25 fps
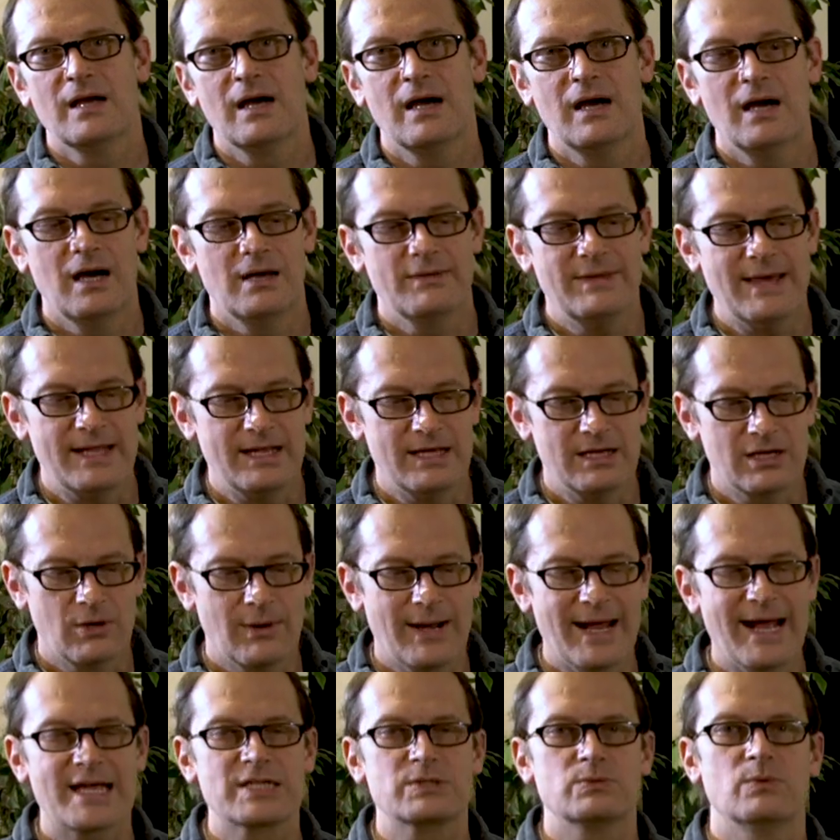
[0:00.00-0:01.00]
that
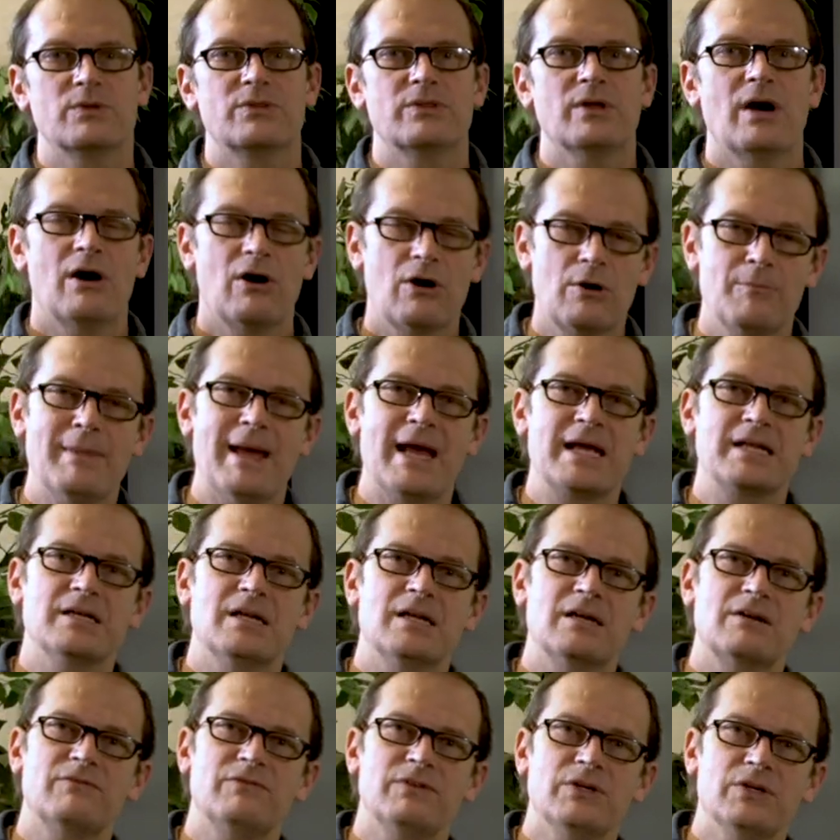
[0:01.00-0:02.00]
interacts with our
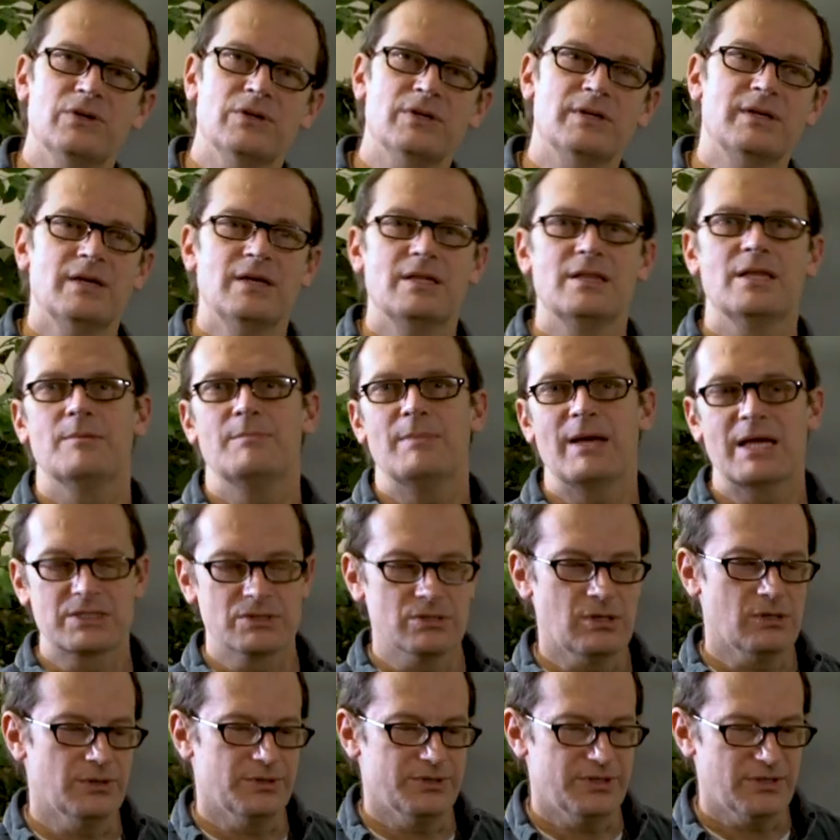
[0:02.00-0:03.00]
magnetic field that
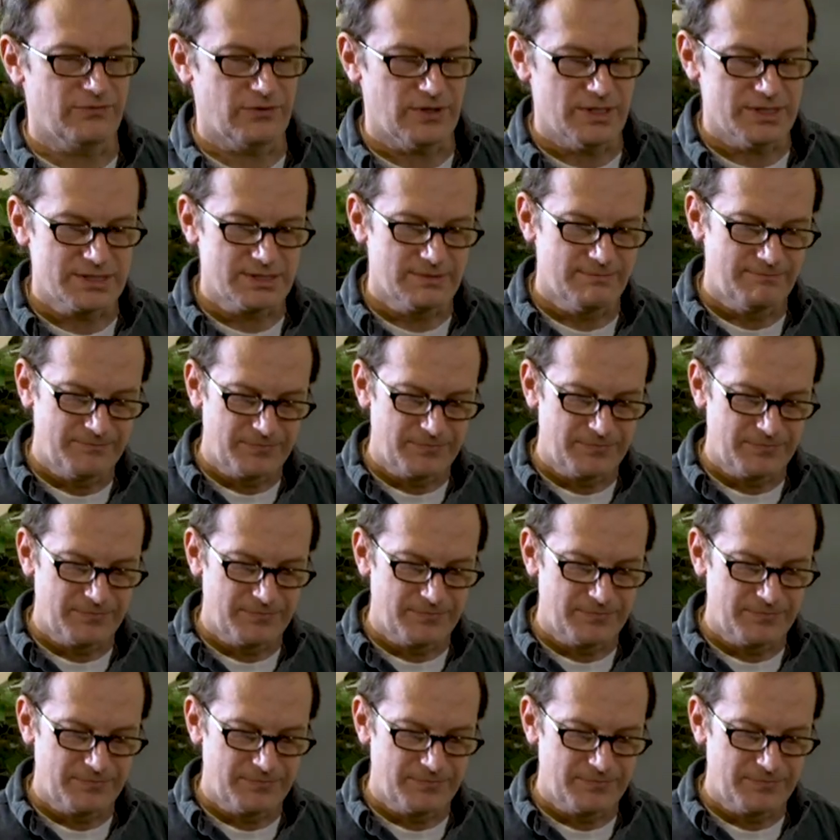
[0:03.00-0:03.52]
makes all the difference.